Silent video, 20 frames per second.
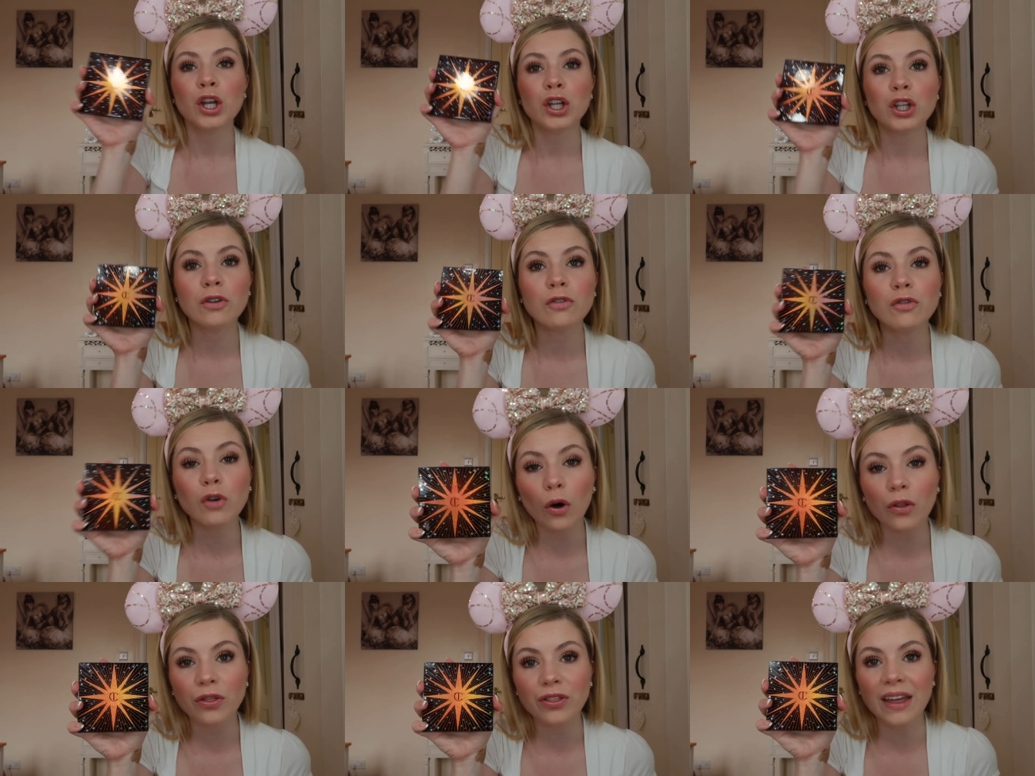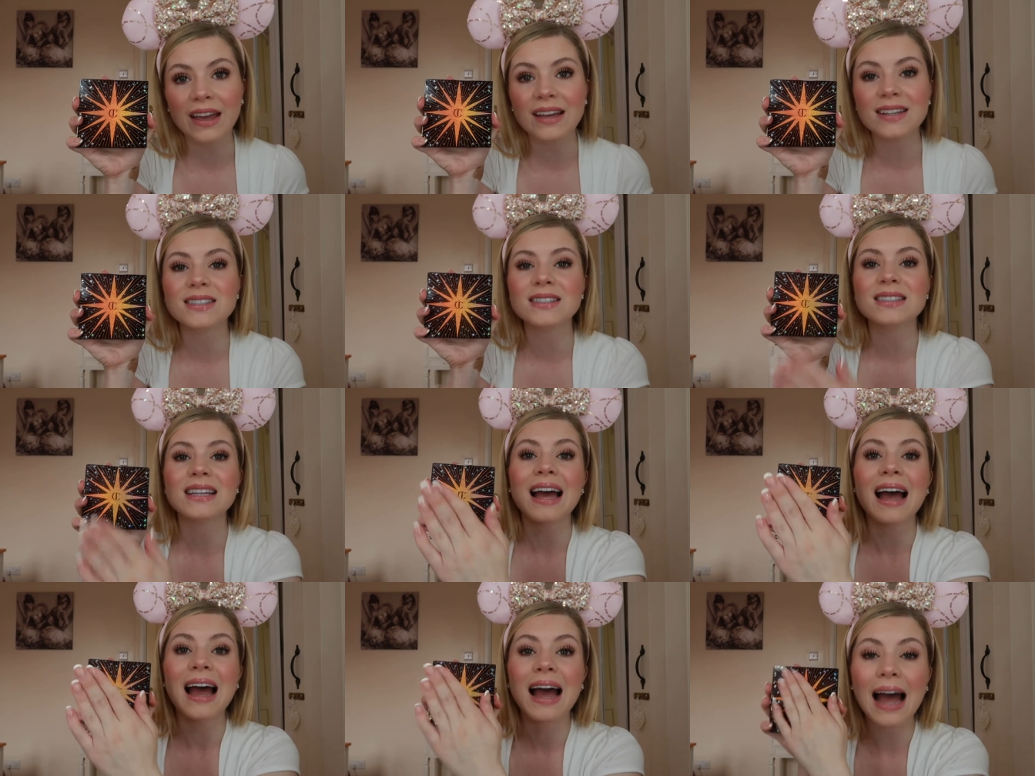you've got
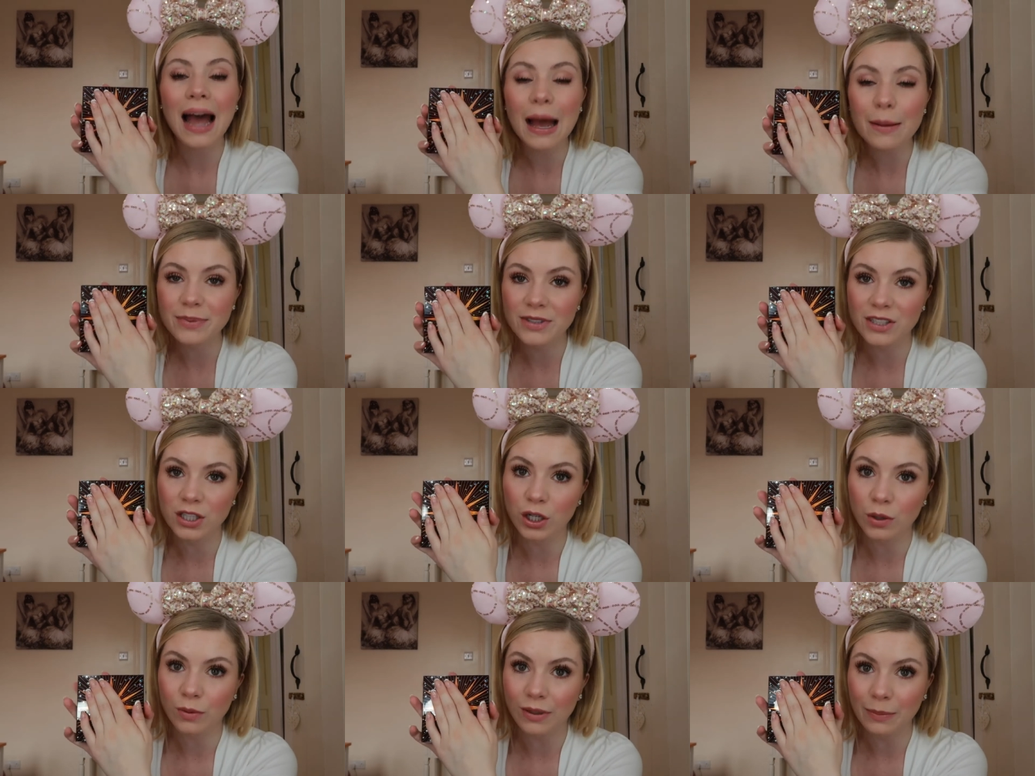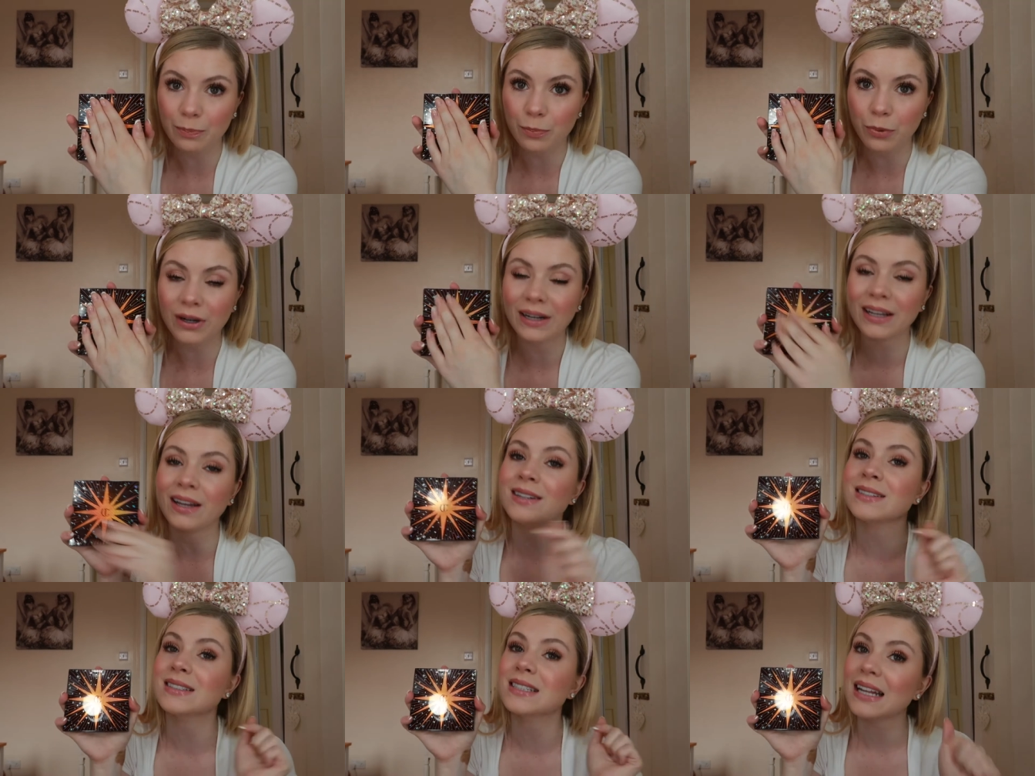this, absolutely
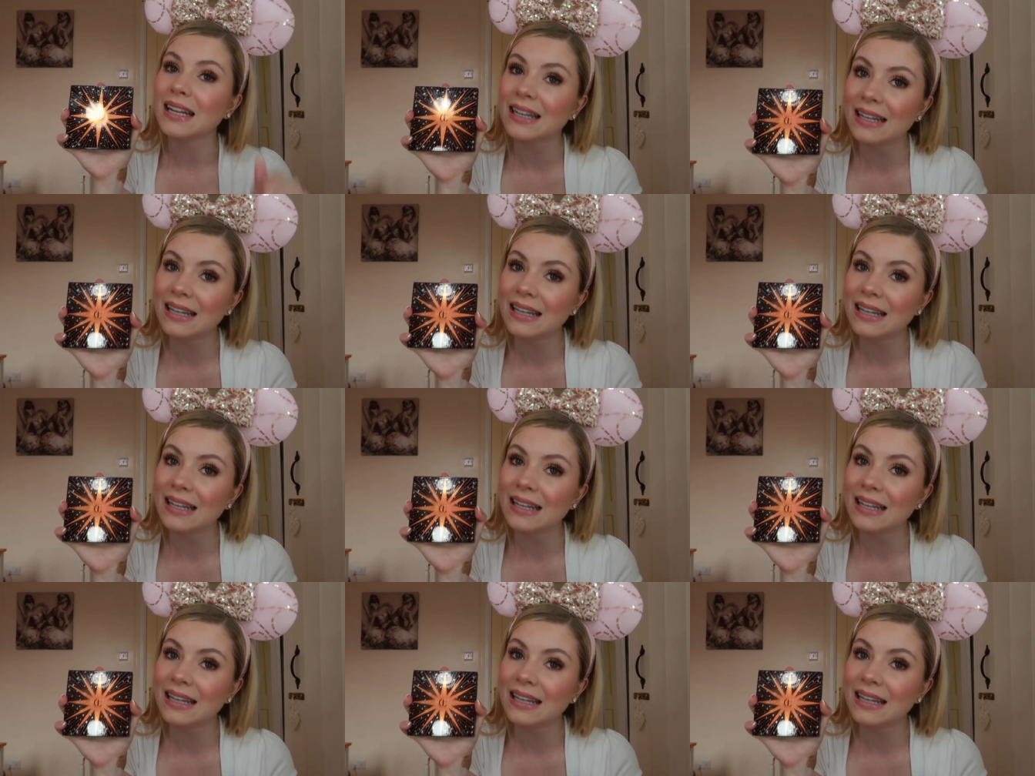brilliant.